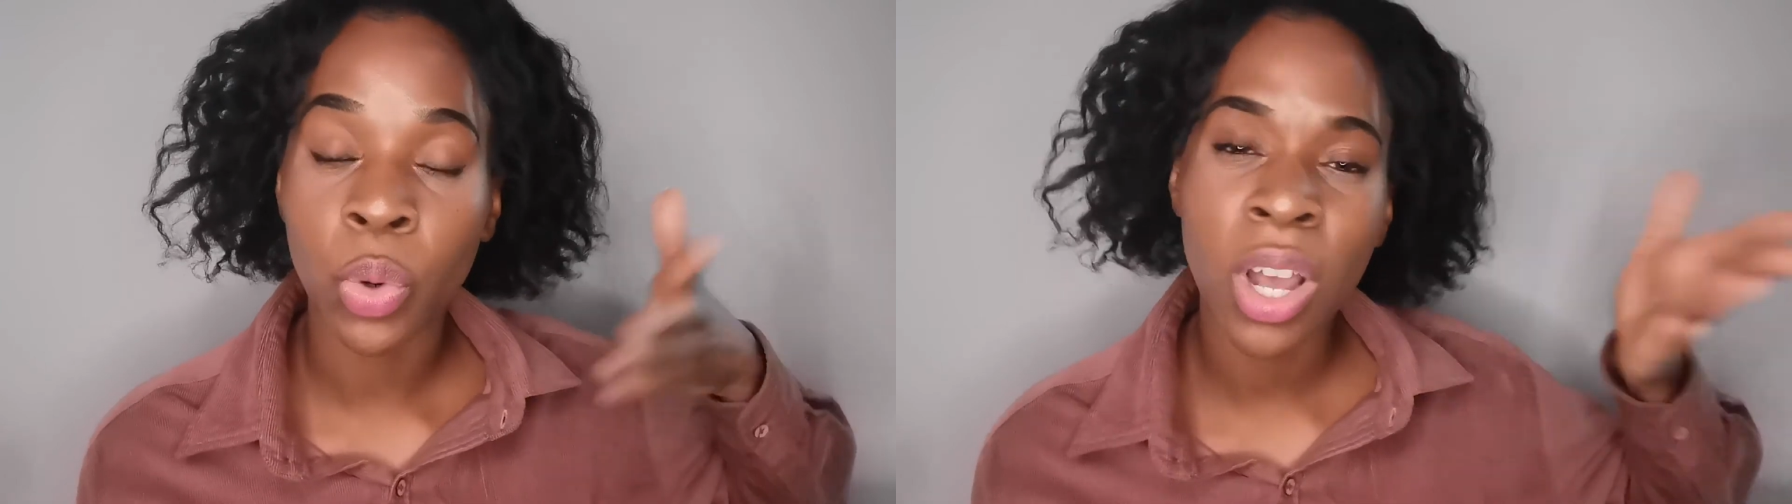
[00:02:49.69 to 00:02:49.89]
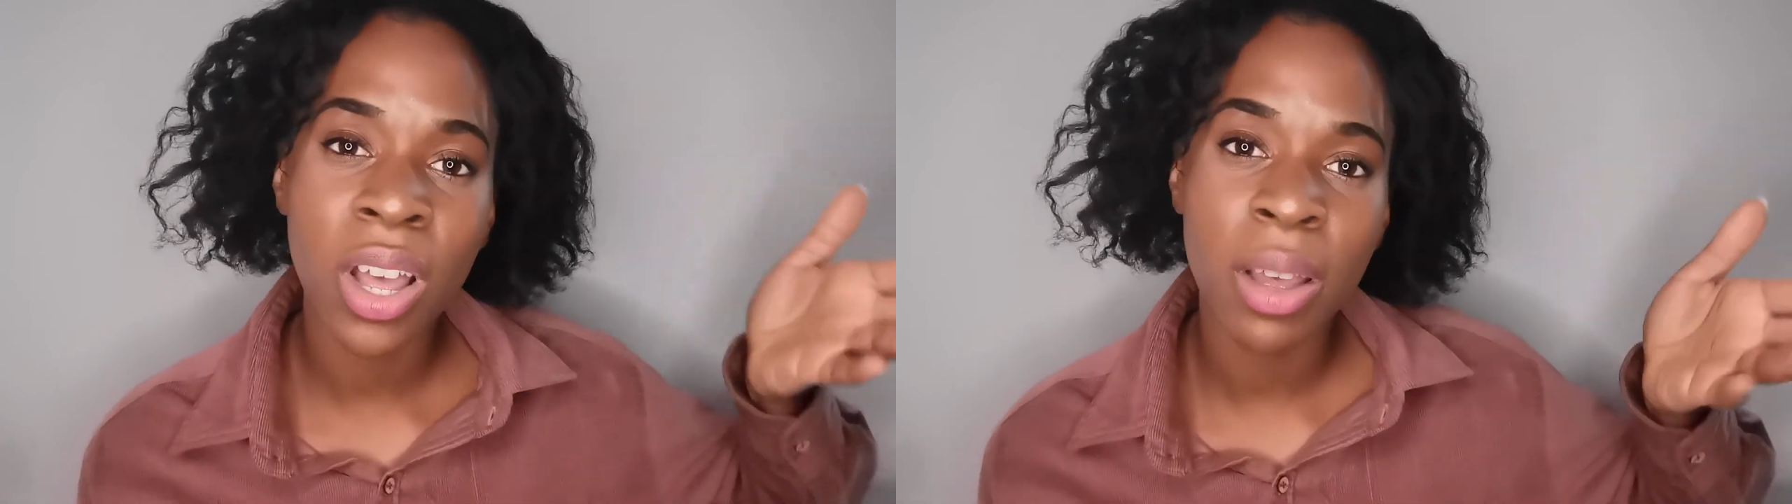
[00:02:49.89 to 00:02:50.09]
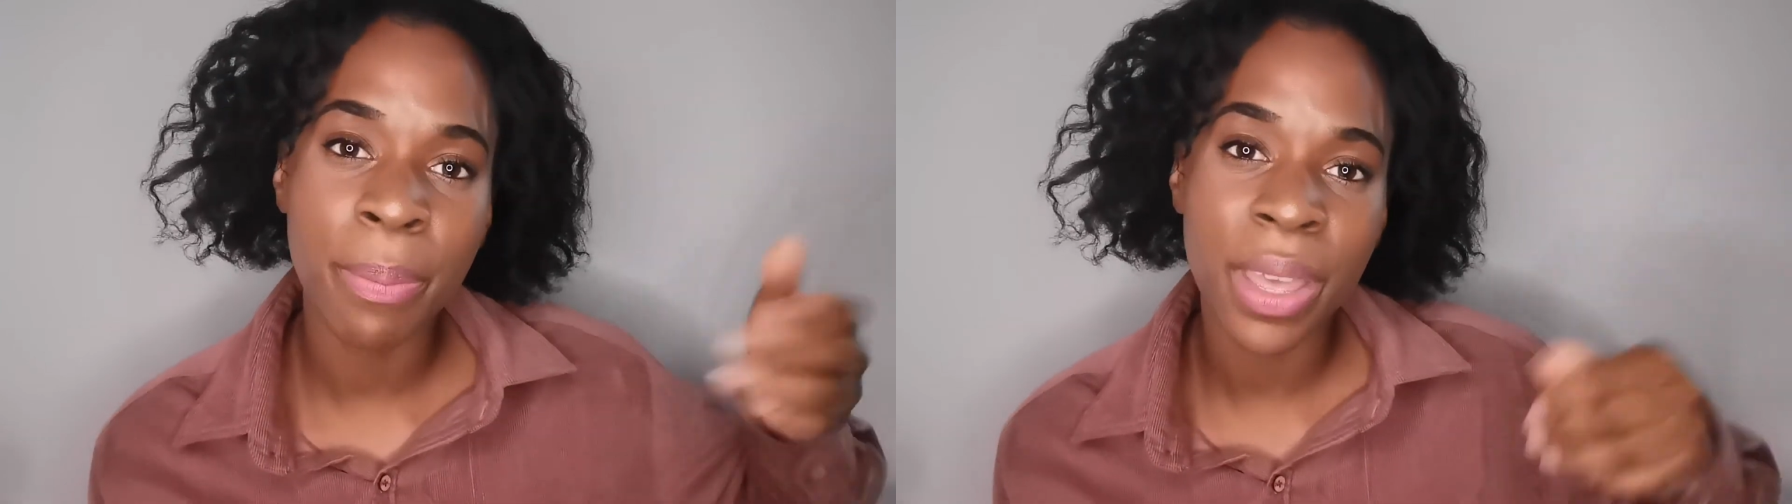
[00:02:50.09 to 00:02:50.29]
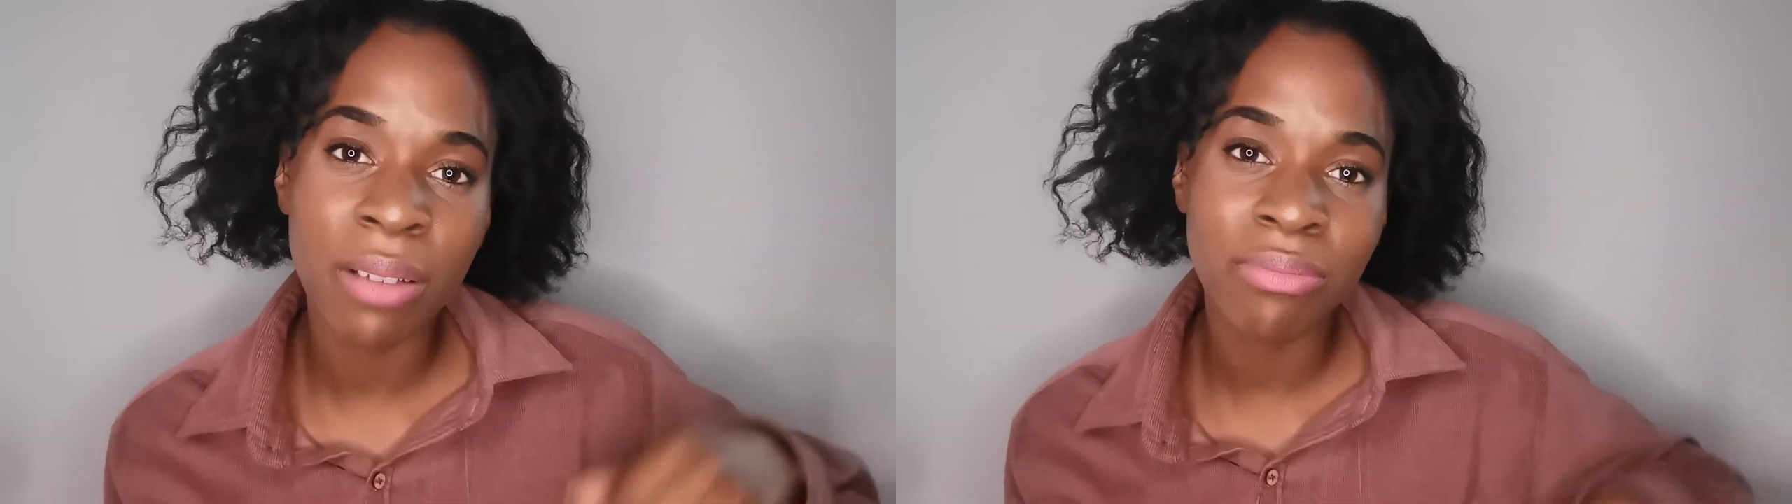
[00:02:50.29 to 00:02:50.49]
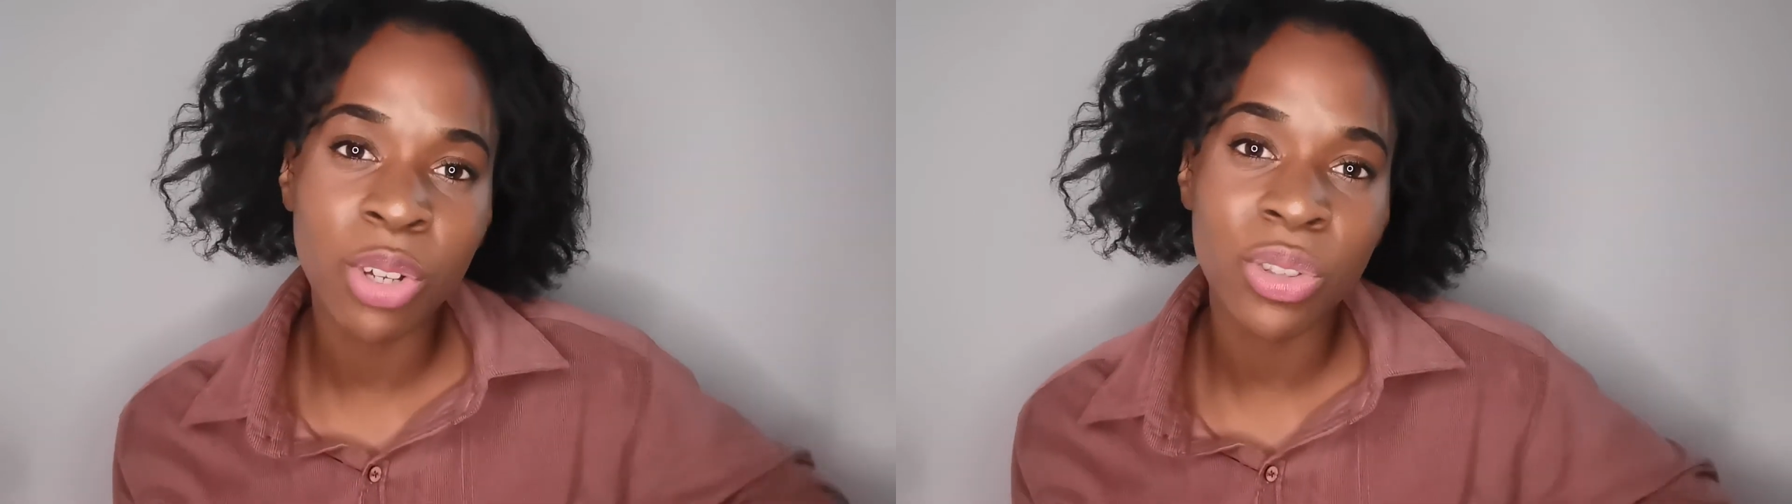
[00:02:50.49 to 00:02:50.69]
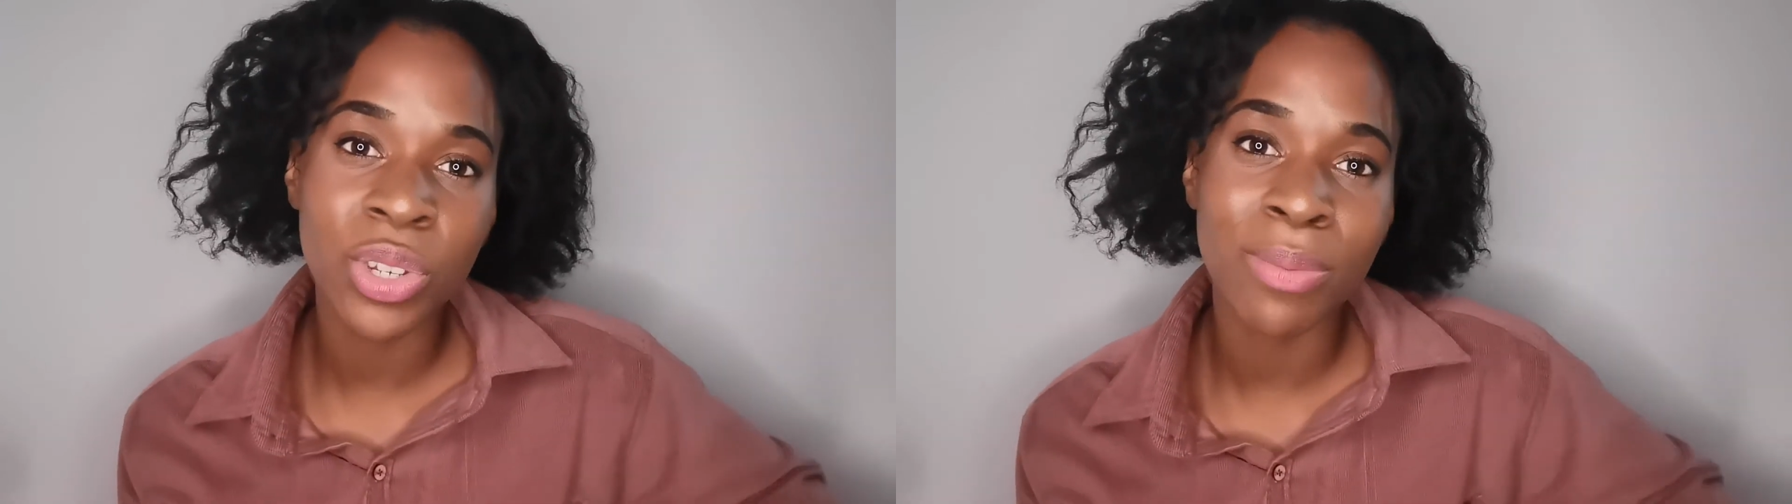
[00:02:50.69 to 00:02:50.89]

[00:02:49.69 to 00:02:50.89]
Hurt a bit, not too